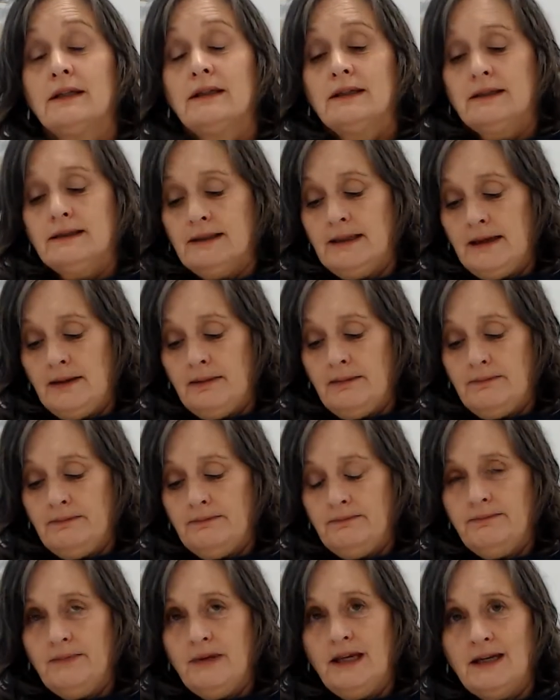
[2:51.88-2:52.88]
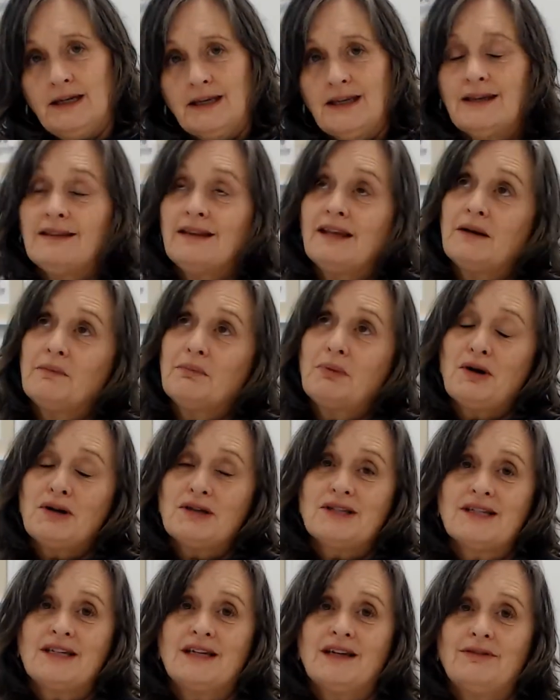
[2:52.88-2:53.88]
And again, that applies
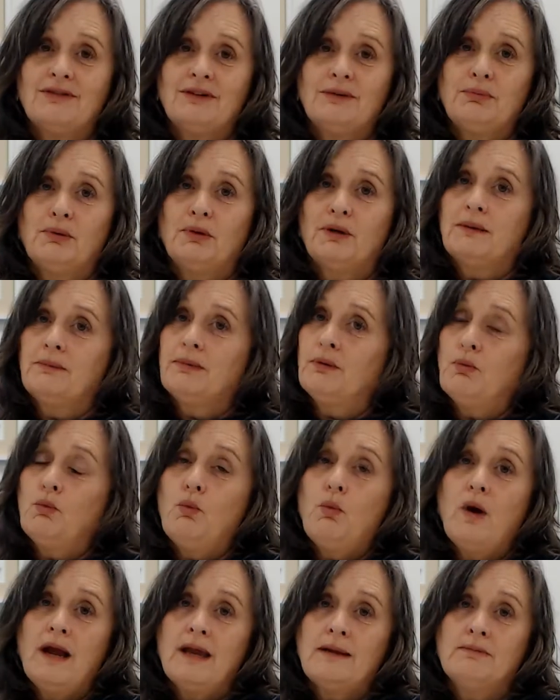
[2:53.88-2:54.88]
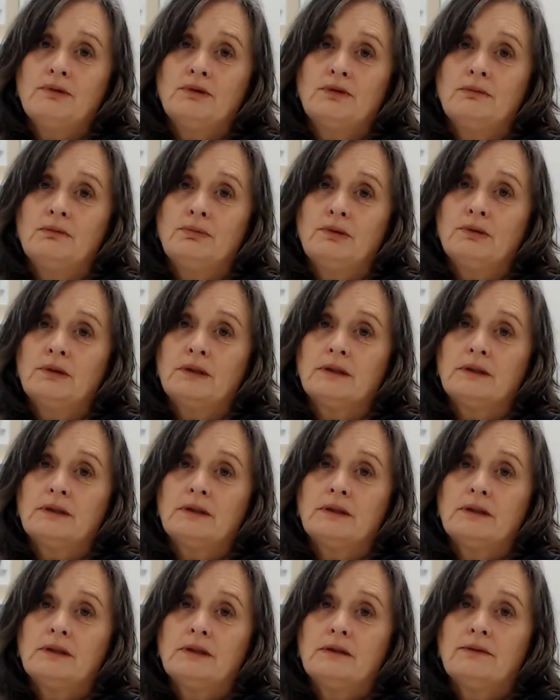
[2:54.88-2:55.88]
to everybody, but way more important
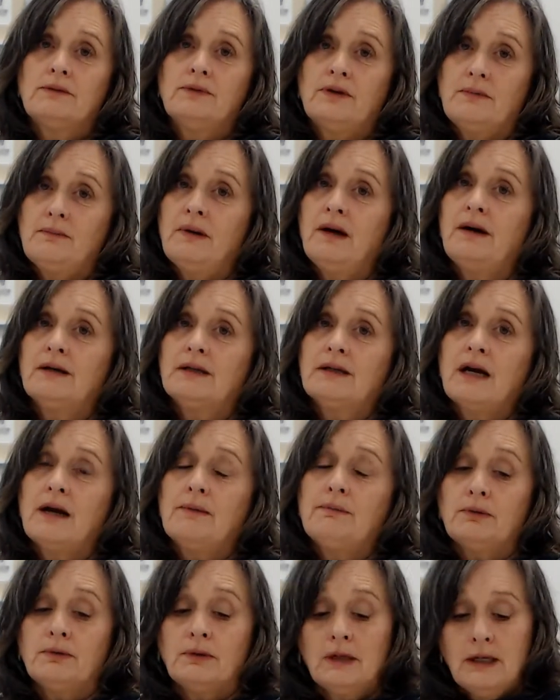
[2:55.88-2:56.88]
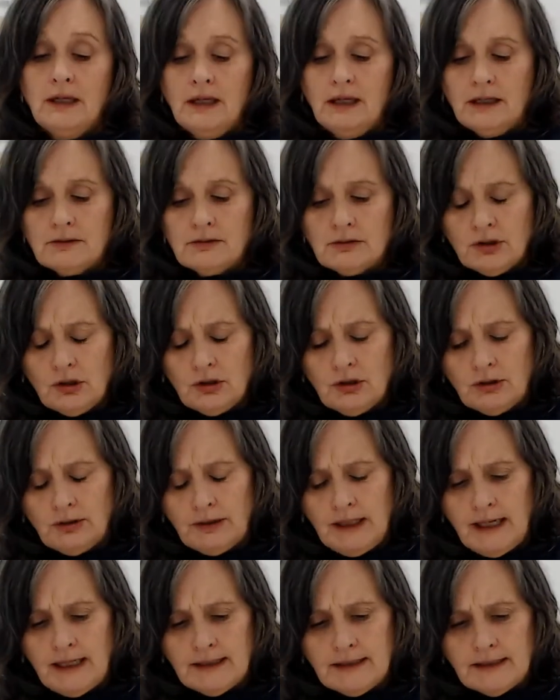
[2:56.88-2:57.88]
for a married couple. It also
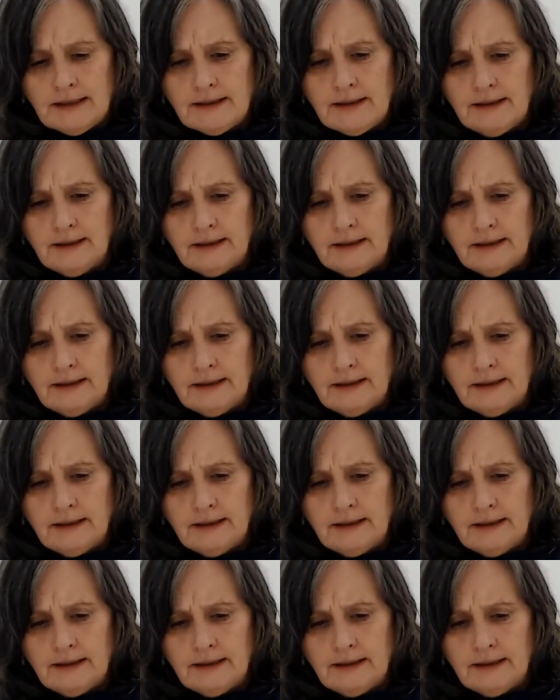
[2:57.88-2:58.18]
creates